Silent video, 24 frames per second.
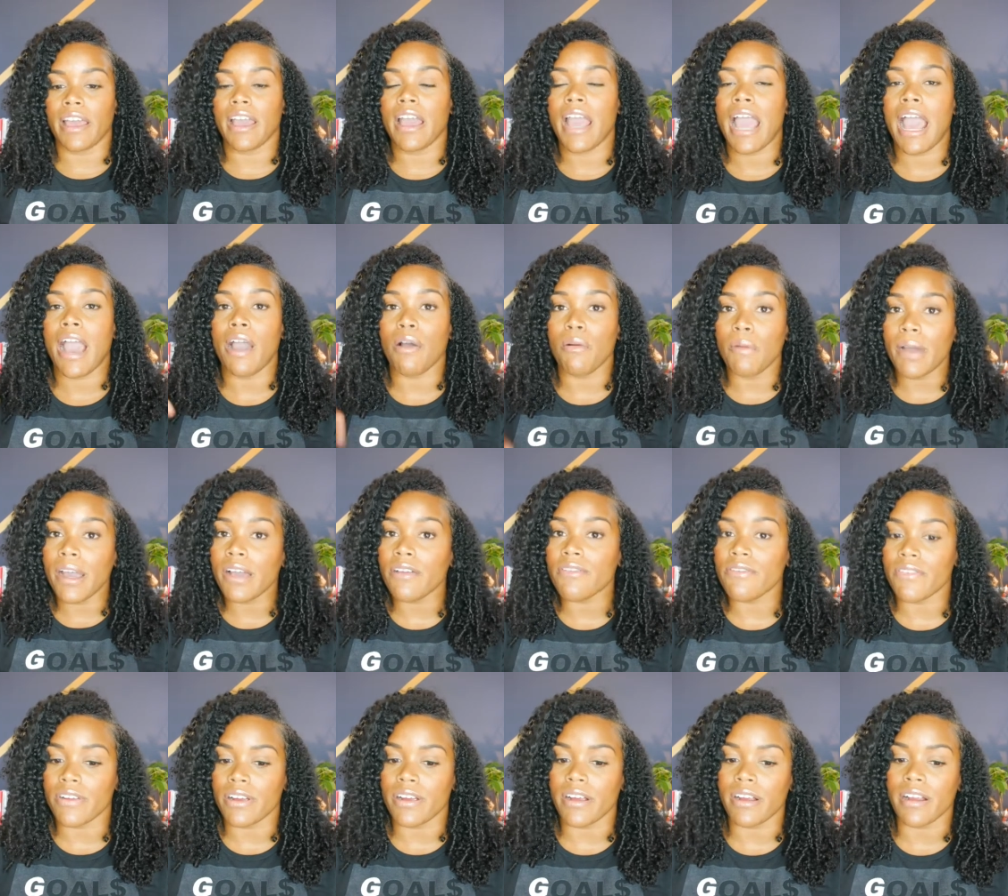
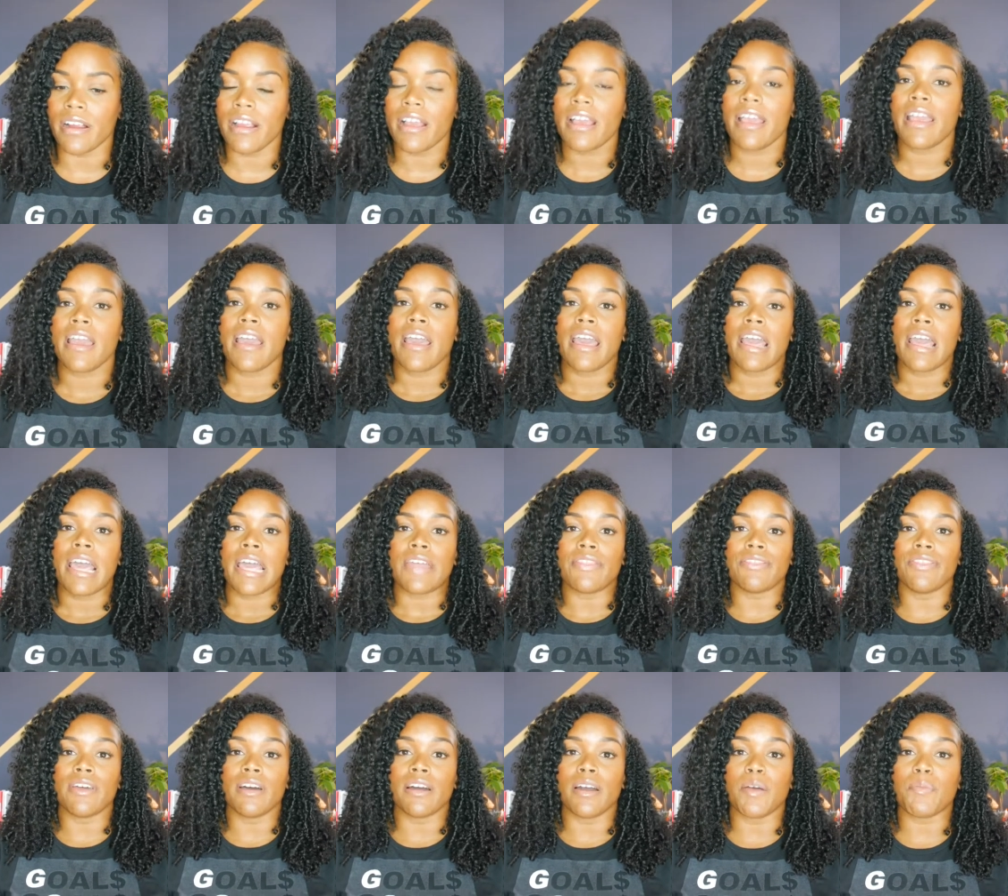However,
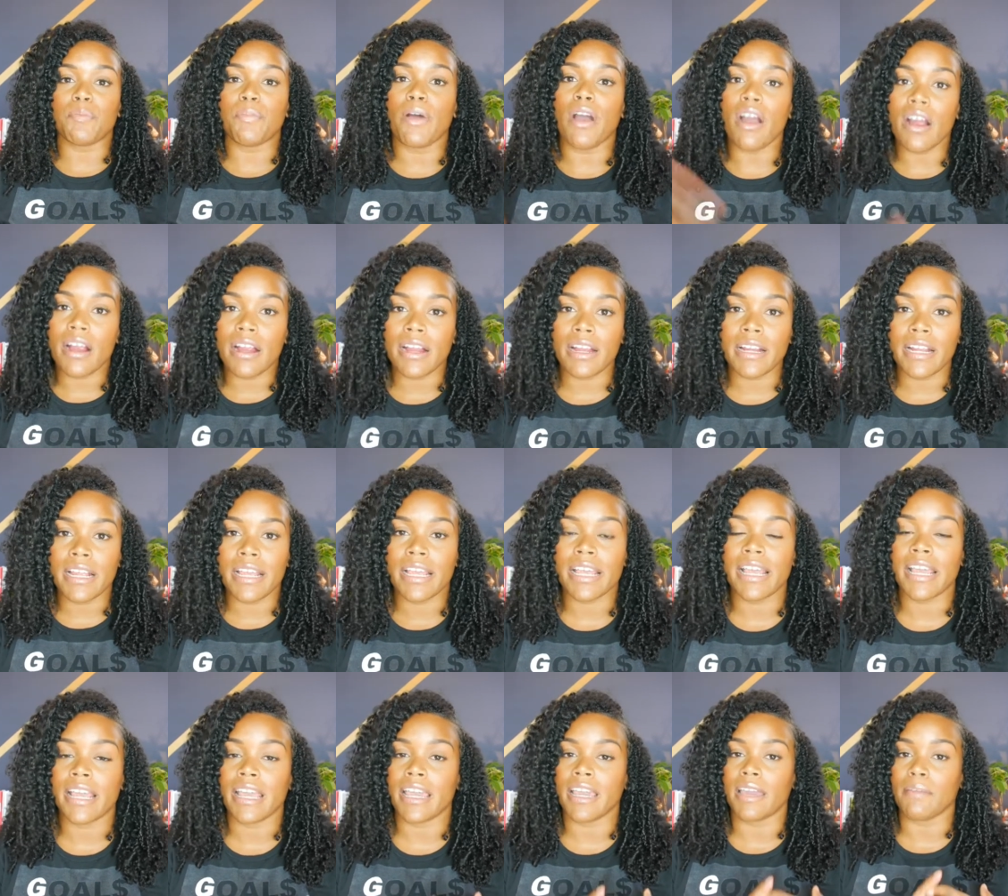the part
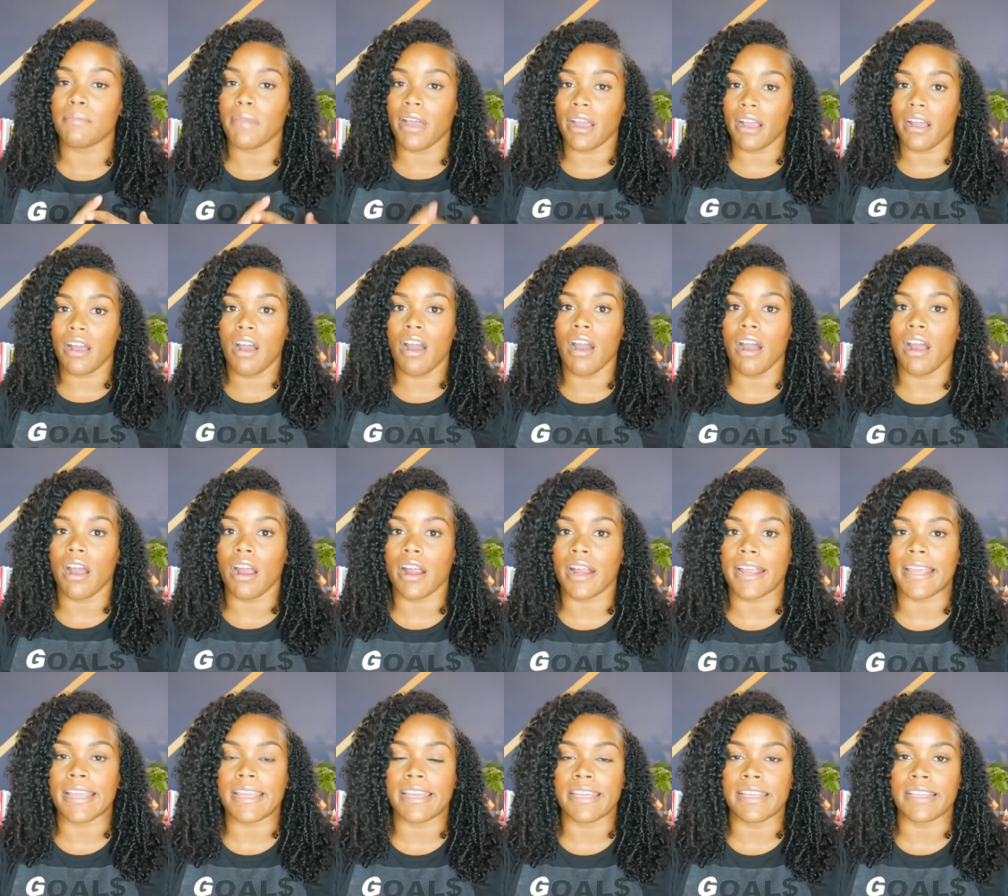in my car
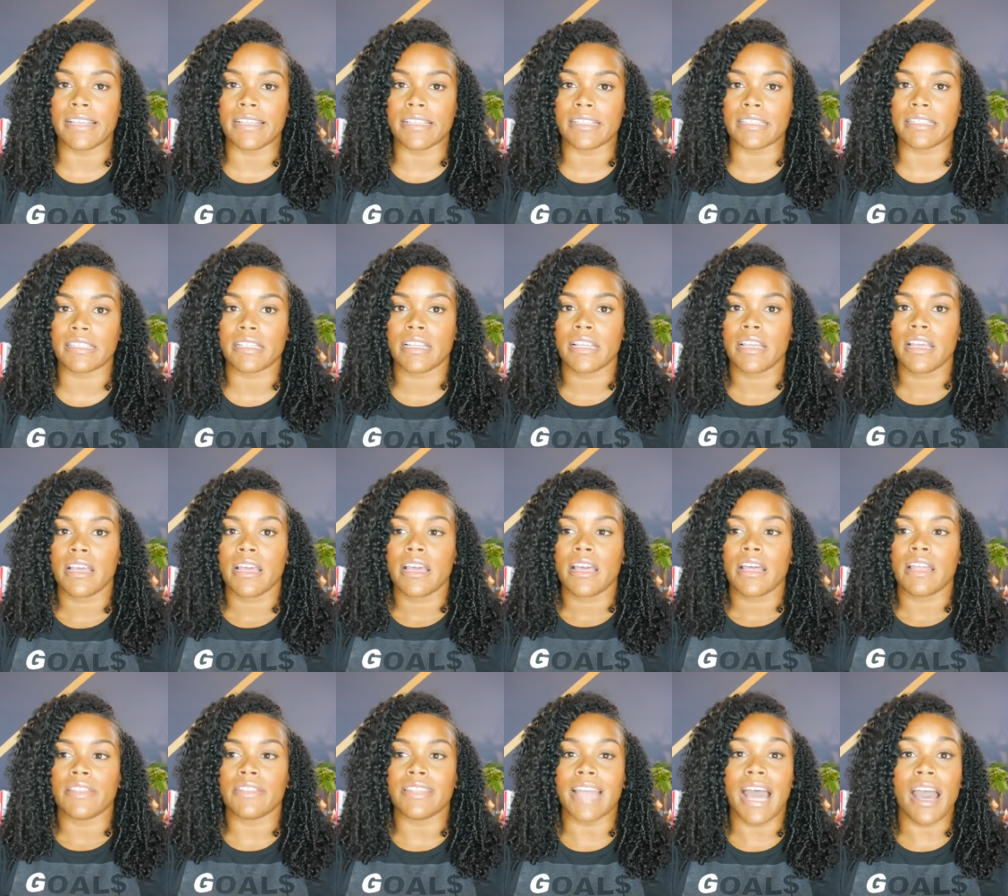is
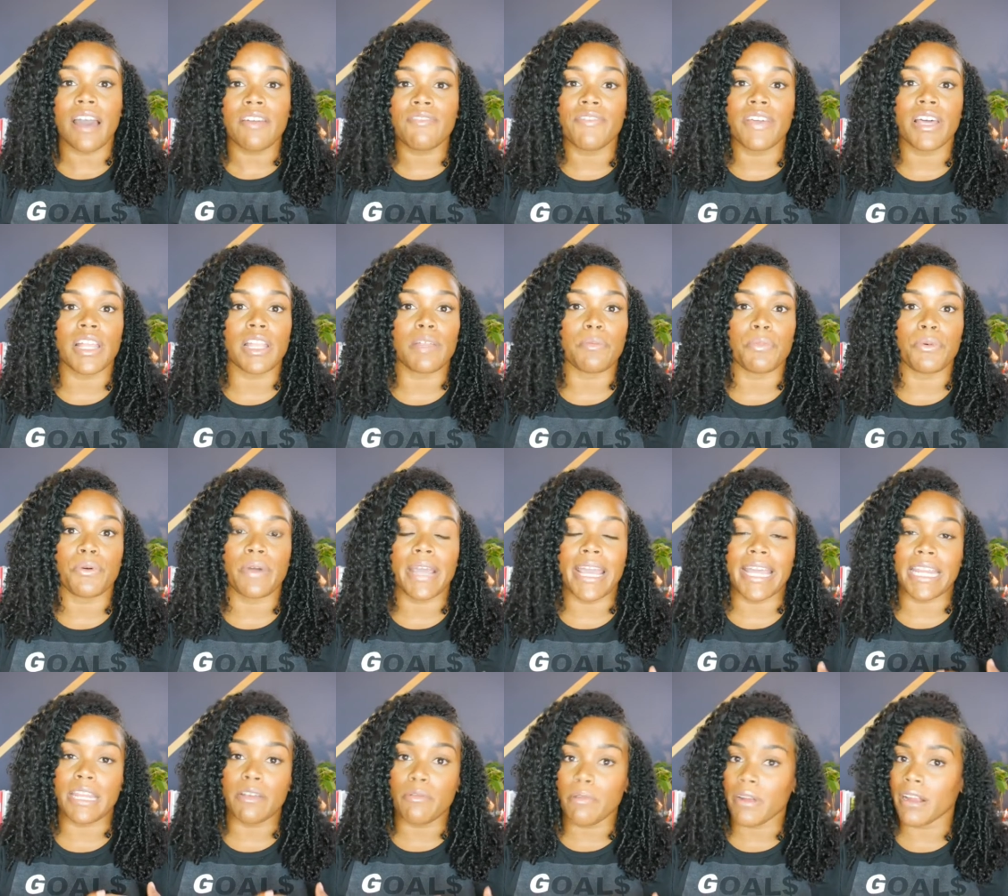not available
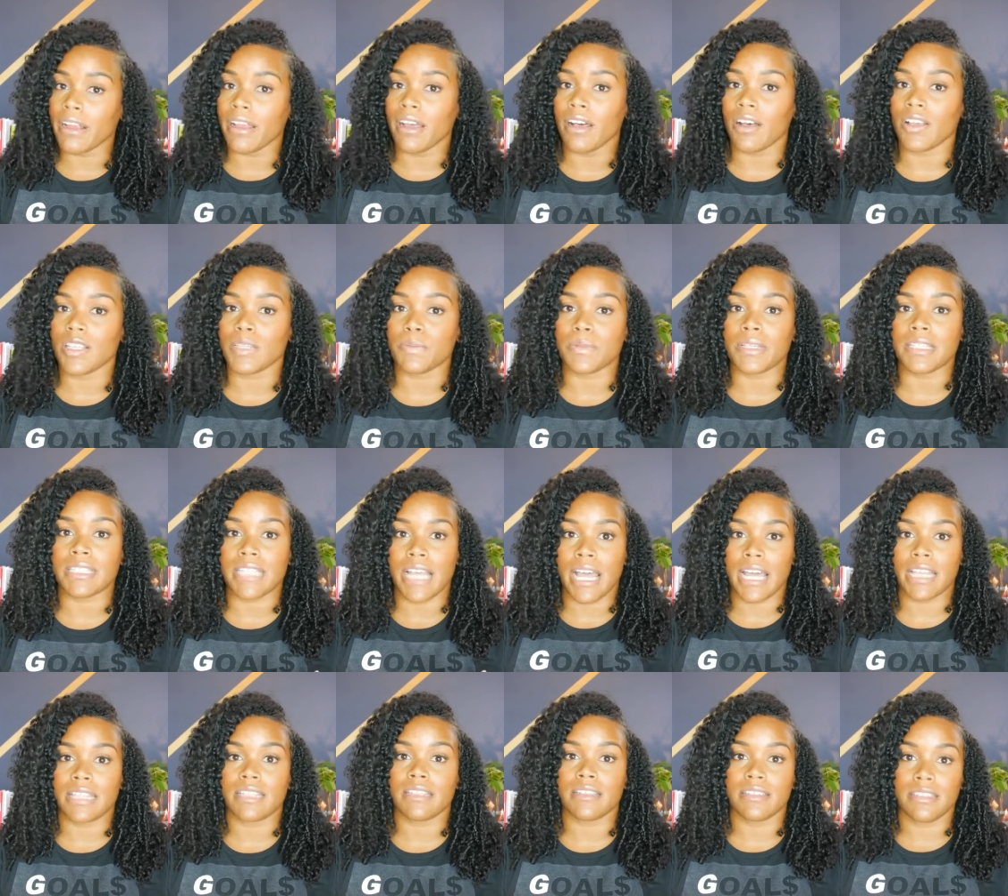anywhere else
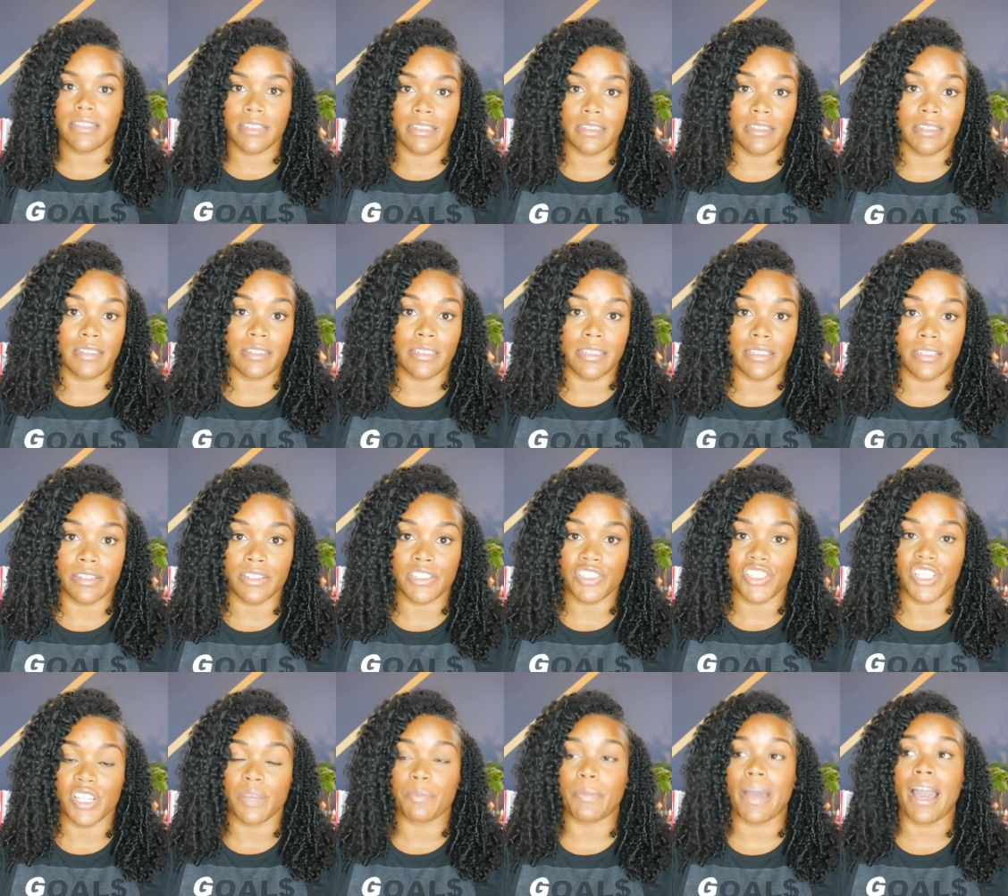besides the, the
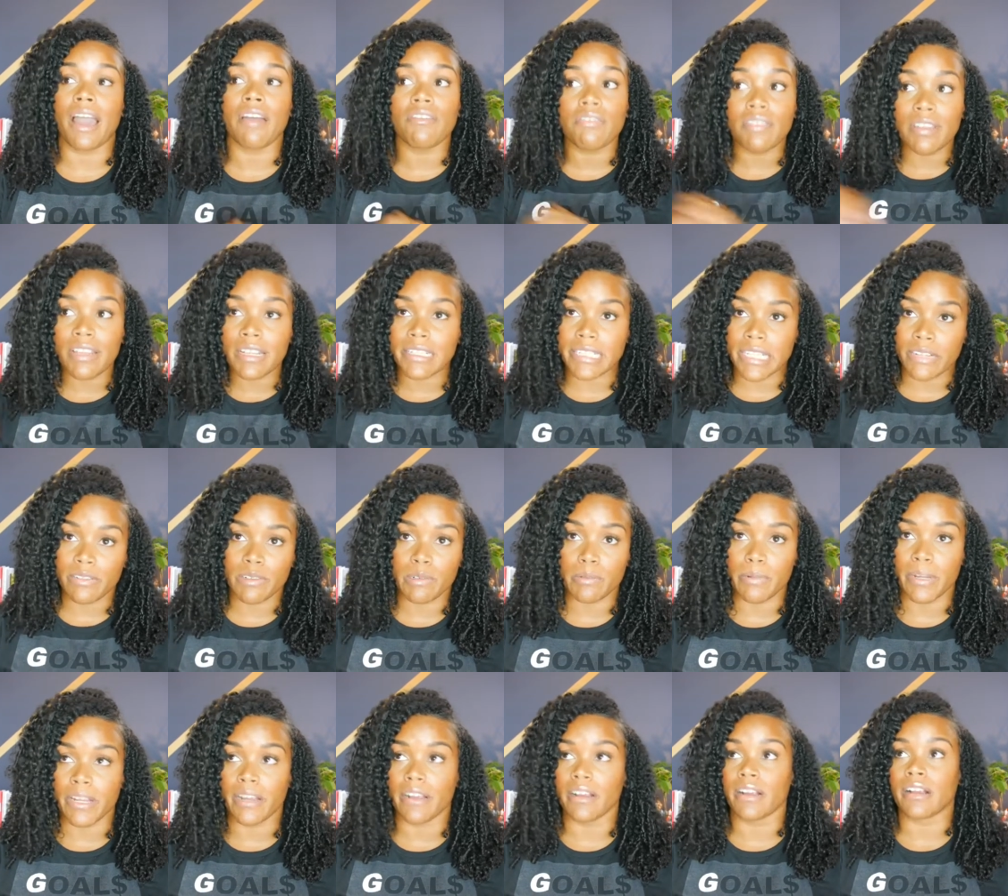dealership. I've looked
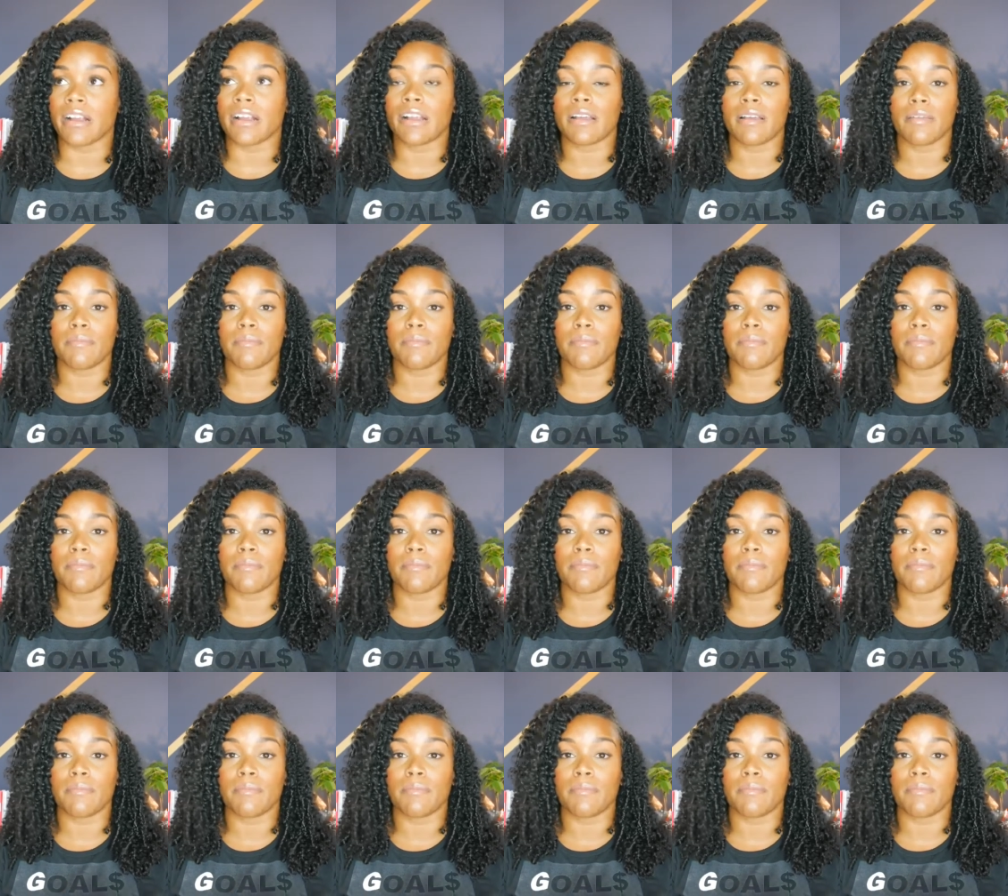everywhere.